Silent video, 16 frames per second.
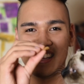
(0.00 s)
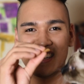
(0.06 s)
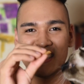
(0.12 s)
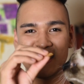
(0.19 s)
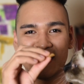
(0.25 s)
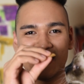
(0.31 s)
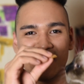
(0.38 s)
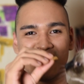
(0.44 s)

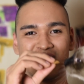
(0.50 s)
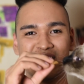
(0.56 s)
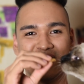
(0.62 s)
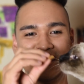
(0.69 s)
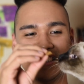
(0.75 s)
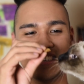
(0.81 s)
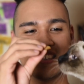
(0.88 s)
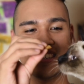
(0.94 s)
So now
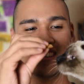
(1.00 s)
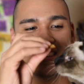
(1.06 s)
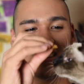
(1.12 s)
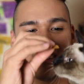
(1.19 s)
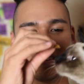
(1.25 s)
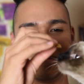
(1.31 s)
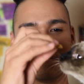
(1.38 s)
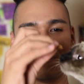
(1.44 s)
he's
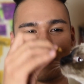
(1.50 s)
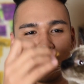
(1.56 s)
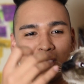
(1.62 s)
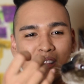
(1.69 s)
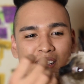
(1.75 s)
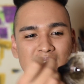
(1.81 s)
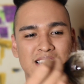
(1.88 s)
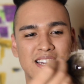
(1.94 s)

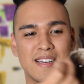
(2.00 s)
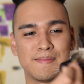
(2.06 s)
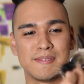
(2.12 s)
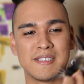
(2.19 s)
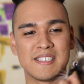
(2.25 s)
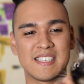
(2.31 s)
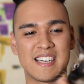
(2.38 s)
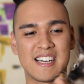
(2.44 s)
completely
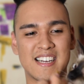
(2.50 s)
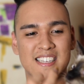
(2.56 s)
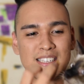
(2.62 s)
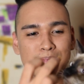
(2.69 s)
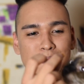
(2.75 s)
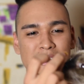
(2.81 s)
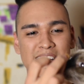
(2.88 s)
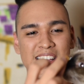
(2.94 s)

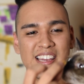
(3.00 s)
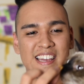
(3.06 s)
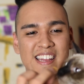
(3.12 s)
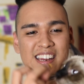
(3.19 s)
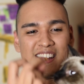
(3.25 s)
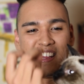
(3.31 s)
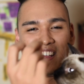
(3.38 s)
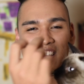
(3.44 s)
hypnotized by it.